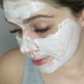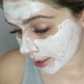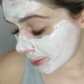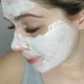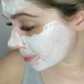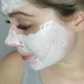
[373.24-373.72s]

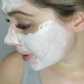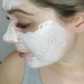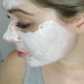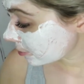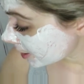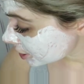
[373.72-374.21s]
Some
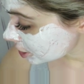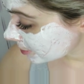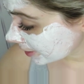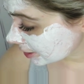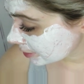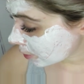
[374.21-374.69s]
information
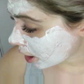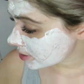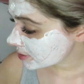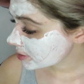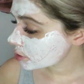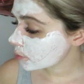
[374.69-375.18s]
about the
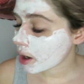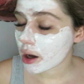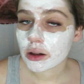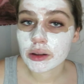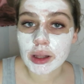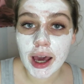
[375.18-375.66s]
mask as
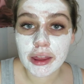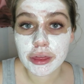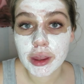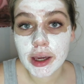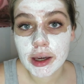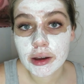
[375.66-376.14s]
well. I
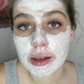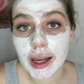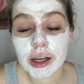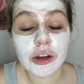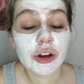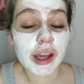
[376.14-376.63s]
think,
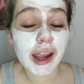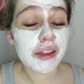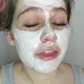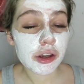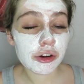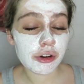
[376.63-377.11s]
like, looking
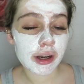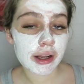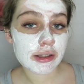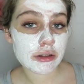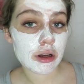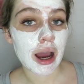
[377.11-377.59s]
at the
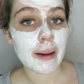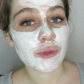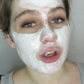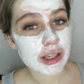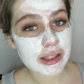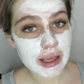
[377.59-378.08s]
ingredients, look, I'm
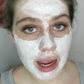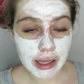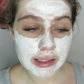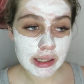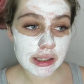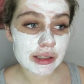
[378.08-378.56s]
not a
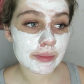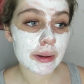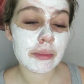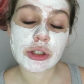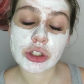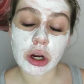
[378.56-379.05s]
scientist,
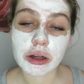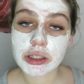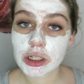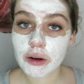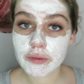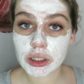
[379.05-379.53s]
but
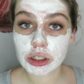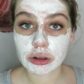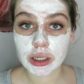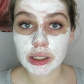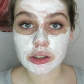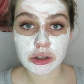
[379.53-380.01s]
majority of the
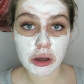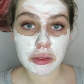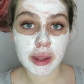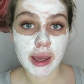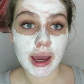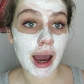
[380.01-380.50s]
ingredients
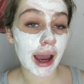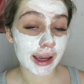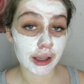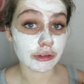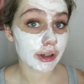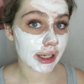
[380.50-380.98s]
on there I
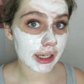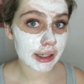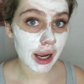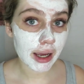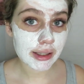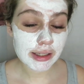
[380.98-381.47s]
can
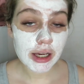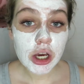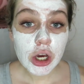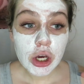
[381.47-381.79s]
recognize,